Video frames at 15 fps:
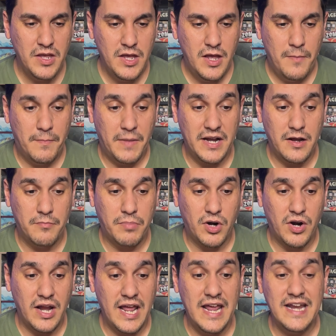My
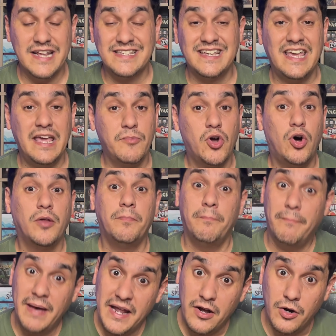number eight is a game called
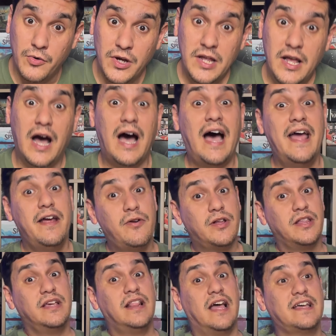Meadow. I
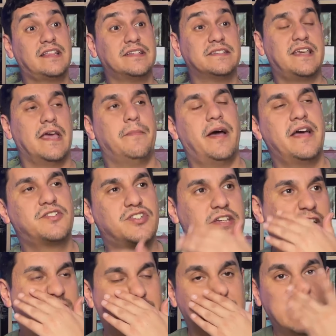really like this game. I actually
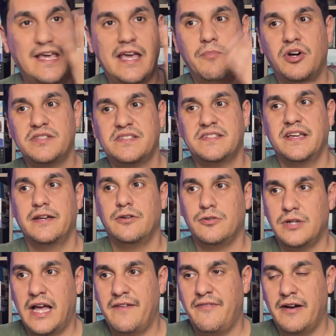got this game on
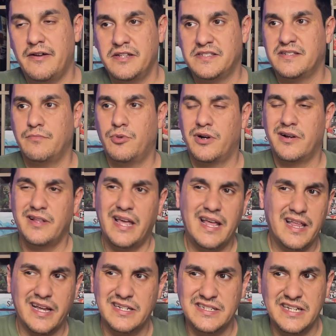sale. I found it somewhere. They had
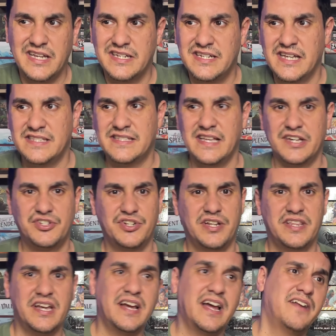like a ding and dent section. I
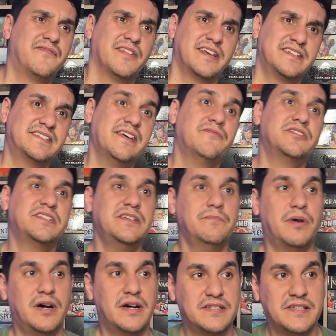think I got it for like 17
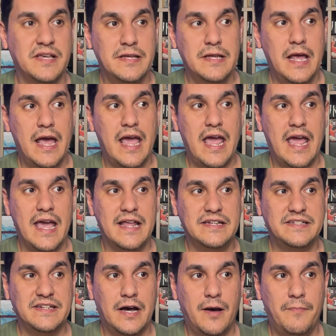bucks. And
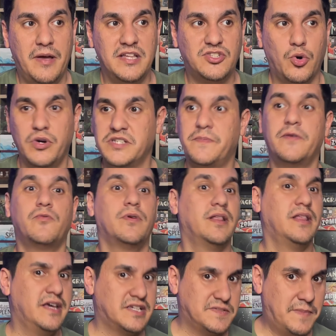um, it's always been
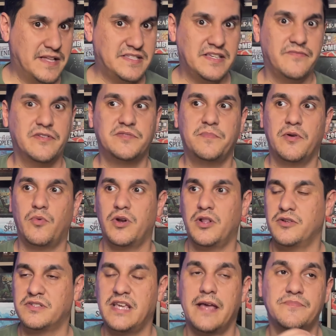really expensive. It's been one of
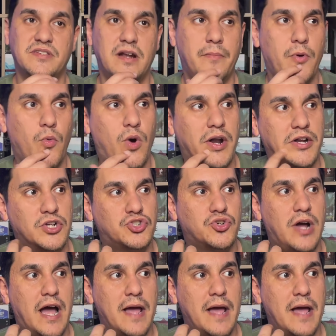those games that I've been wanting to try,